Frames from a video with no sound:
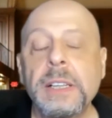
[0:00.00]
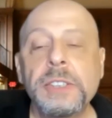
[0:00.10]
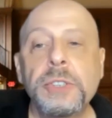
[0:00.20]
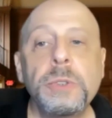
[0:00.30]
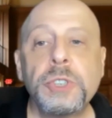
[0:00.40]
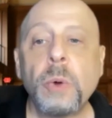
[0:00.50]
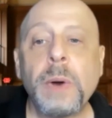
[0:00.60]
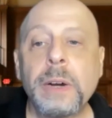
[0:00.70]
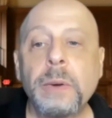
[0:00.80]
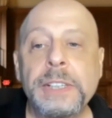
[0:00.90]
students don't
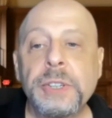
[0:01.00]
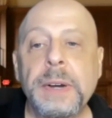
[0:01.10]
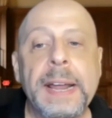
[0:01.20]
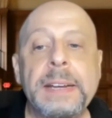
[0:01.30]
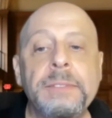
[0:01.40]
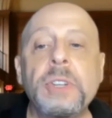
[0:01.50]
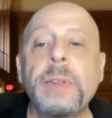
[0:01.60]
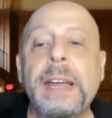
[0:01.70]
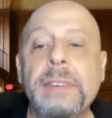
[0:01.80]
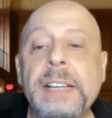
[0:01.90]
want to raise their hand, even though
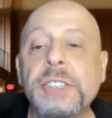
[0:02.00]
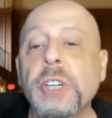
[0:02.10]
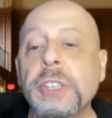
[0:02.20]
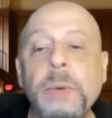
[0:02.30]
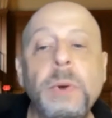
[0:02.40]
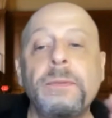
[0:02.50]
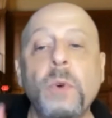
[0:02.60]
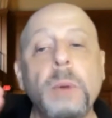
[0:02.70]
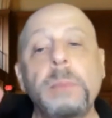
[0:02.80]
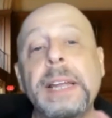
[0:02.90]
they have an answer, because they want to
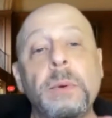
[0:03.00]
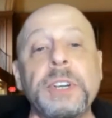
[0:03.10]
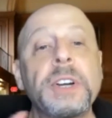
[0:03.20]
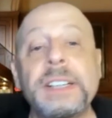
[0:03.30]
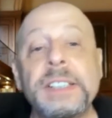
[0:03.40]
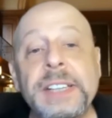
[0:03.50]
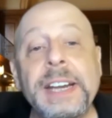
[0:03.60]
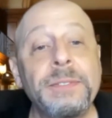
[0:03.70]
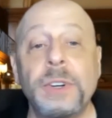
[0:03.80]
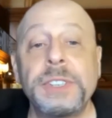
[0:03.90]
formulate what they're going to
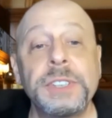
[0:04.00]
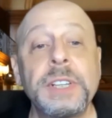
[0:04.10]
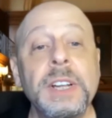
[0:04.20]
say first.